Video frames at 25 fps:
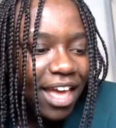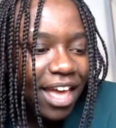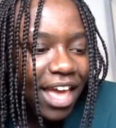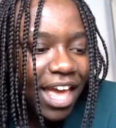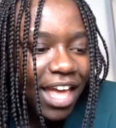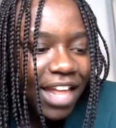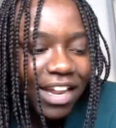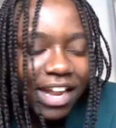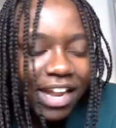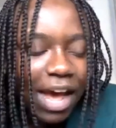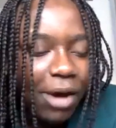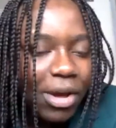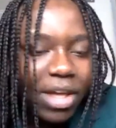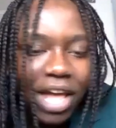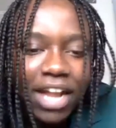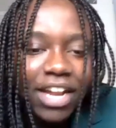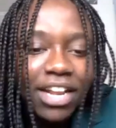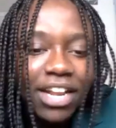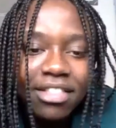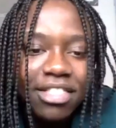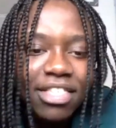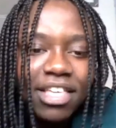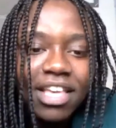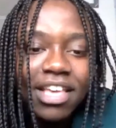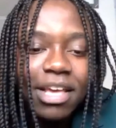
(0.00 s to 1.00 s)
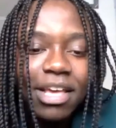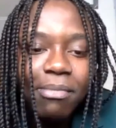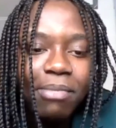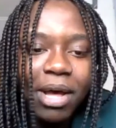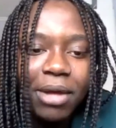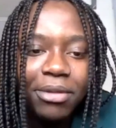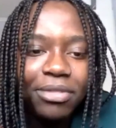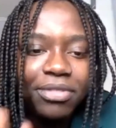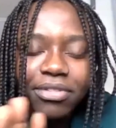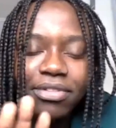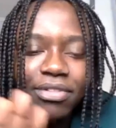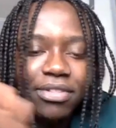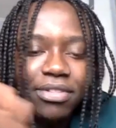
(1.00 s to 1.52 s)
and I didn't think
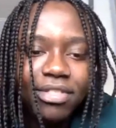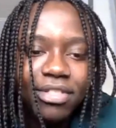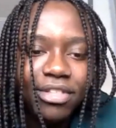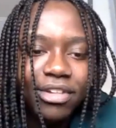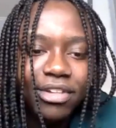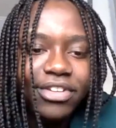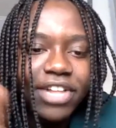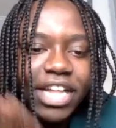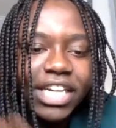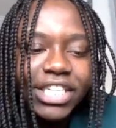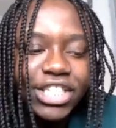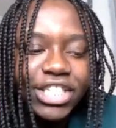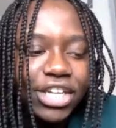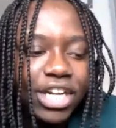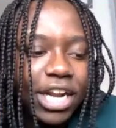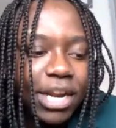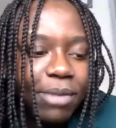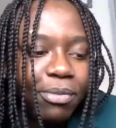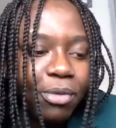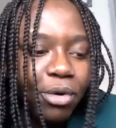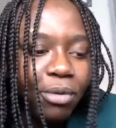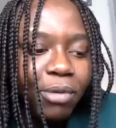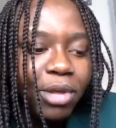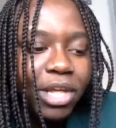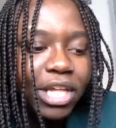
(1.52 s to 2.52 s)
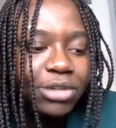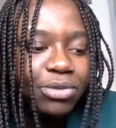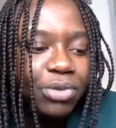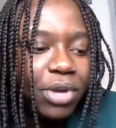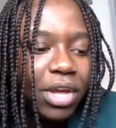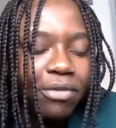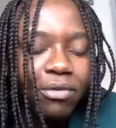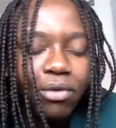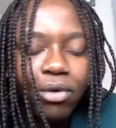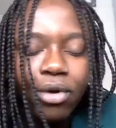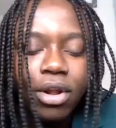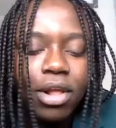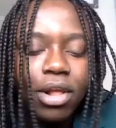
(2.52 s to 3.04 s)
about the session anymore because we
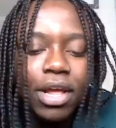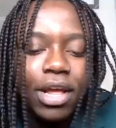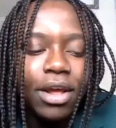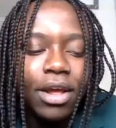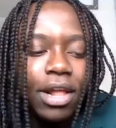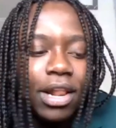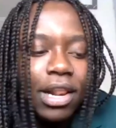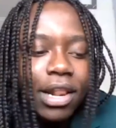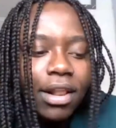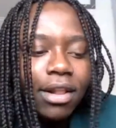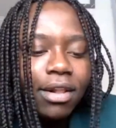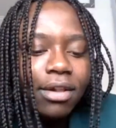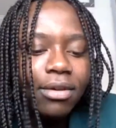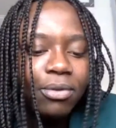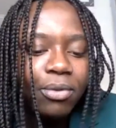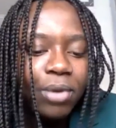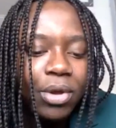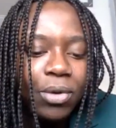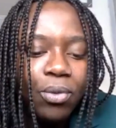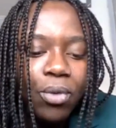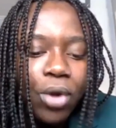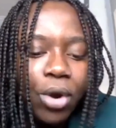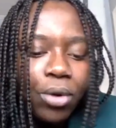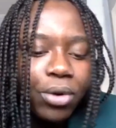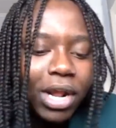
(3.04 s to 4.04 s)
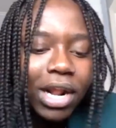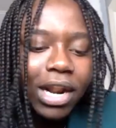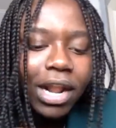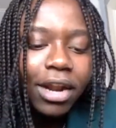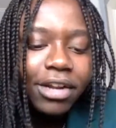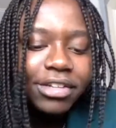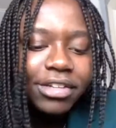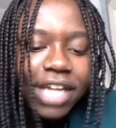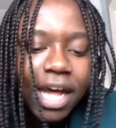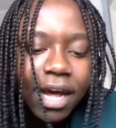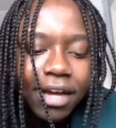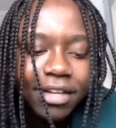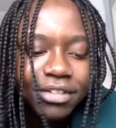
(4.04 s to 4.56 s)
wrote a lot
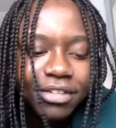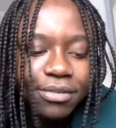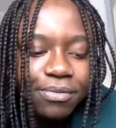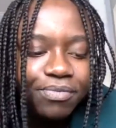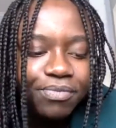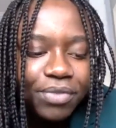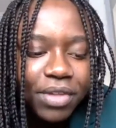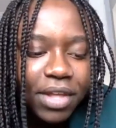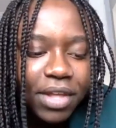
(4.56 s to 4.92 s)
of songs.